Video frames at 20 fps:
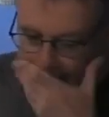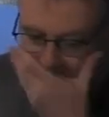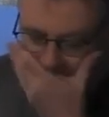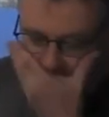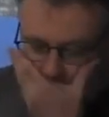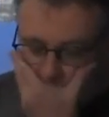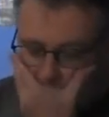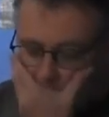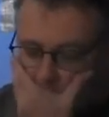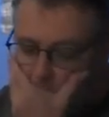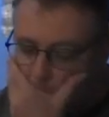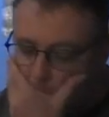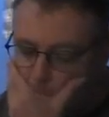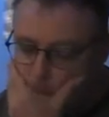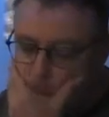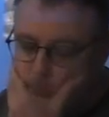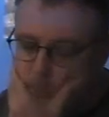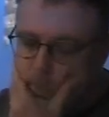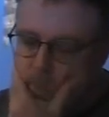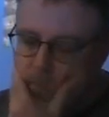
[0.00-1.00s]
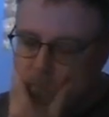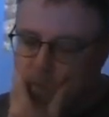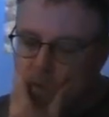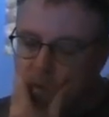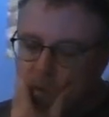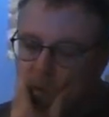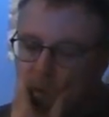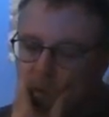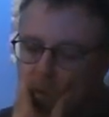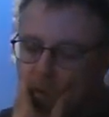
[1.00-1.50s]
So
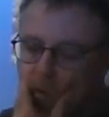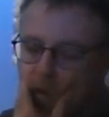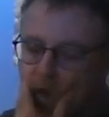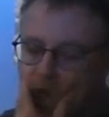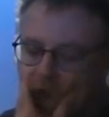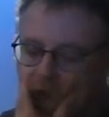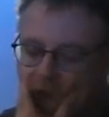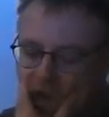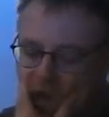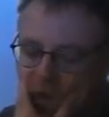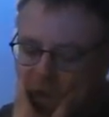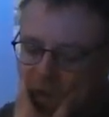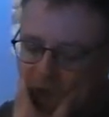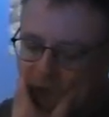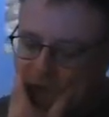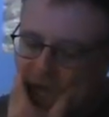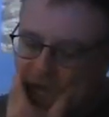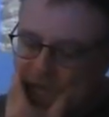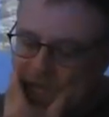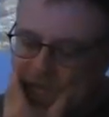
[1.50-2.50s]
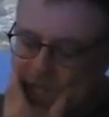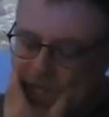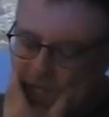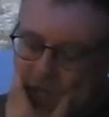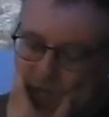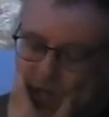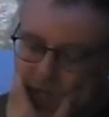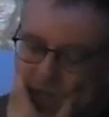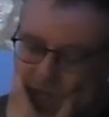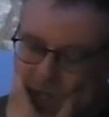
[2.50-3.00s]
the other thing is,
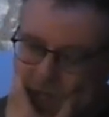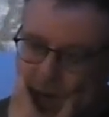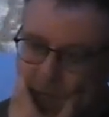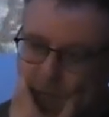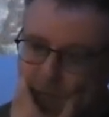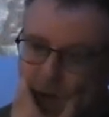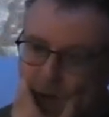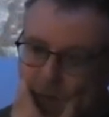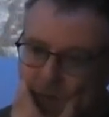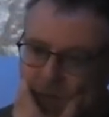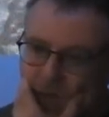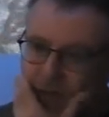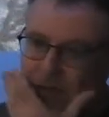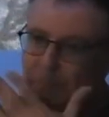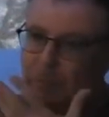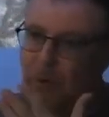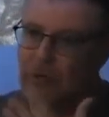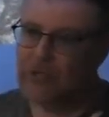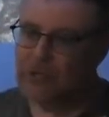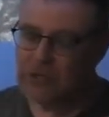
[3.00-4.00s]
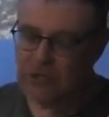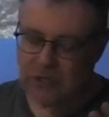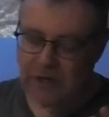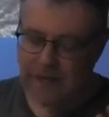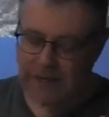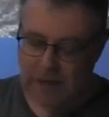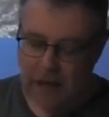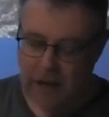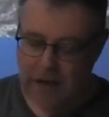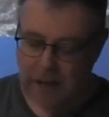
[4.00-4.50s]
as you can see, I'm I'm fairly boisterous and
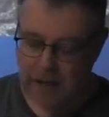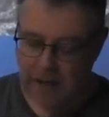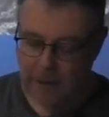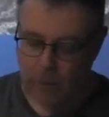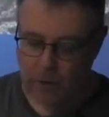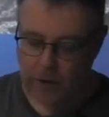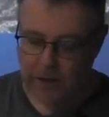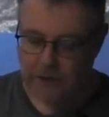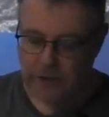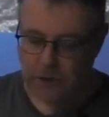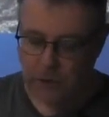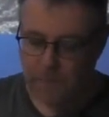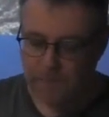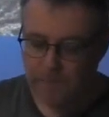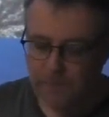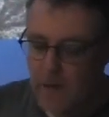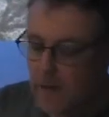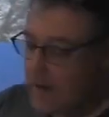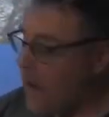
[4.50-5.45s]
I kind of like what I do.